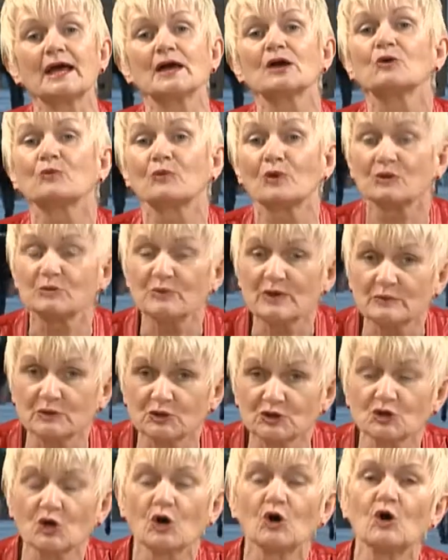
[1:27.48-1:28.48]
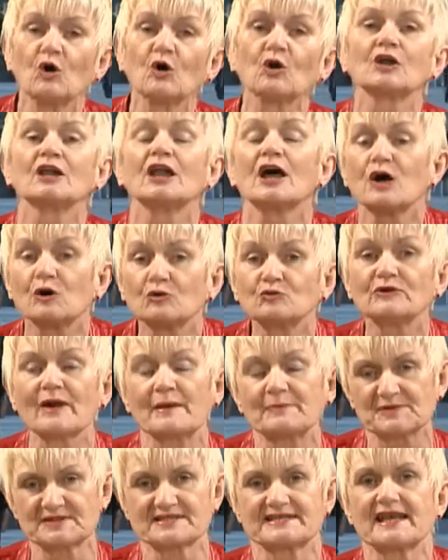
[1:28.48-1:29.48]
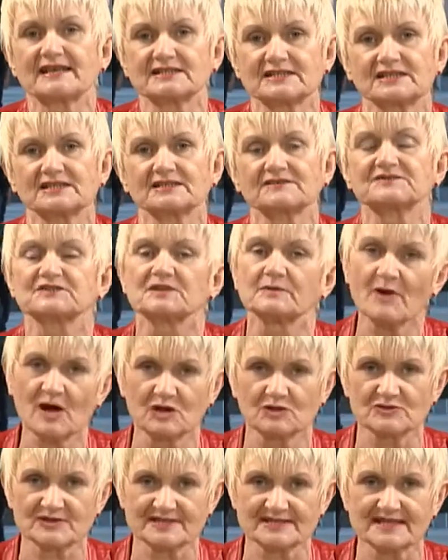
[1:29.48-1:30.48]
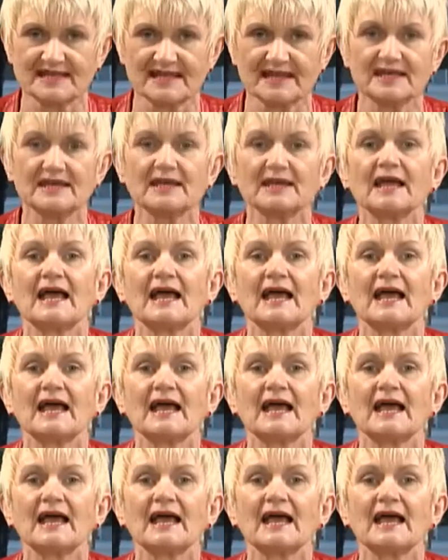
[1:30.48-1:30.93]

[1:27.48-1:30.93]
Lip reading: what we would call representative democracy